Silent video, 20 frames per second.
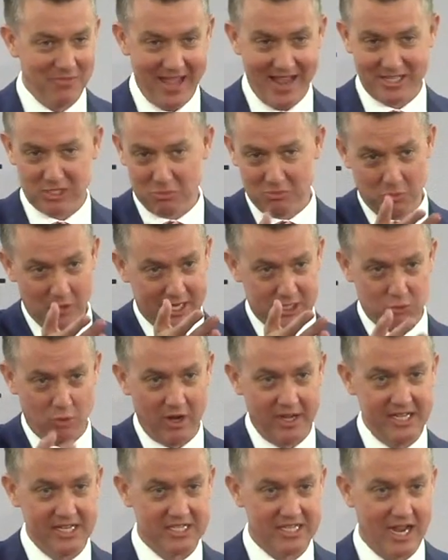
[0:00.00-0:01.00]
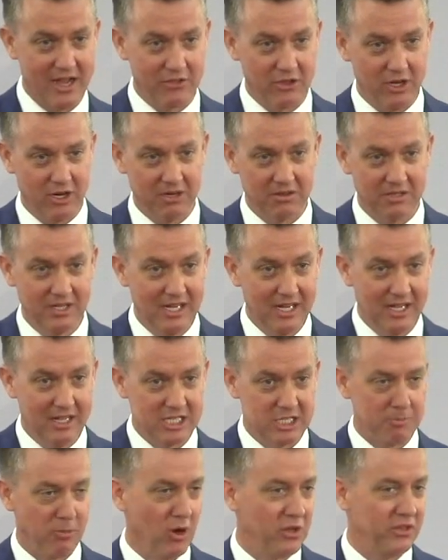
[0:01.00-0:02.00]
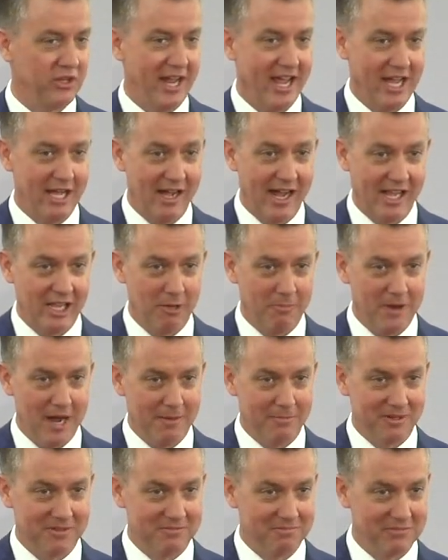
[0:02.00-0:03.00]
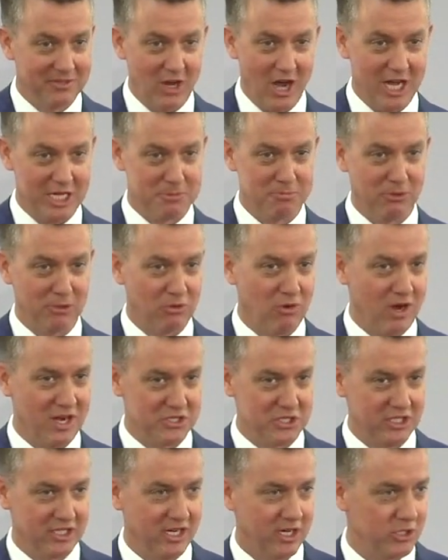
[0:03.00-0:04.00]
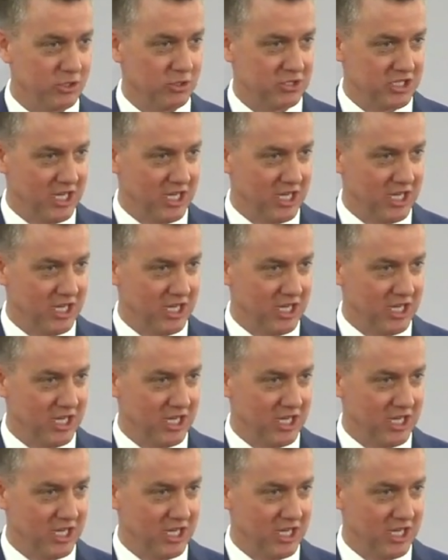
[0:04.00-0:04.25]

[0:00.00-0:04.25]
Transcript: that's why he's out there spreading the Alabama gospel across the country.